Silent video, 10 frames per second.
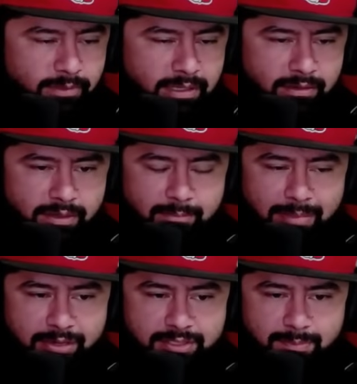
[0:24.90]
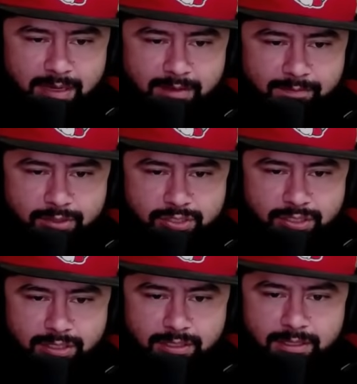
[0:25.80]
are in a better spot for
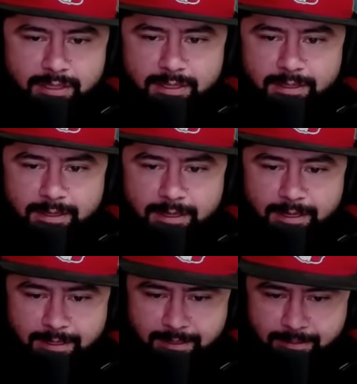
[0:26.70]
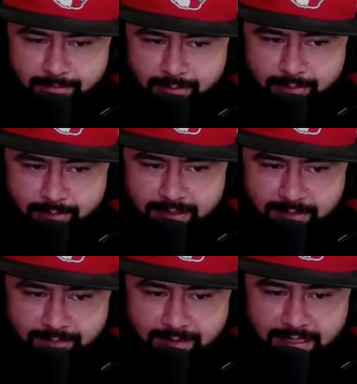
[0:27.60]
sure. But we
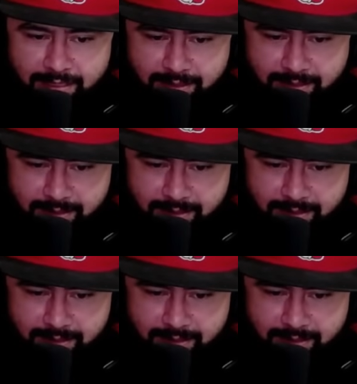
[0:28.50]
definitely gotta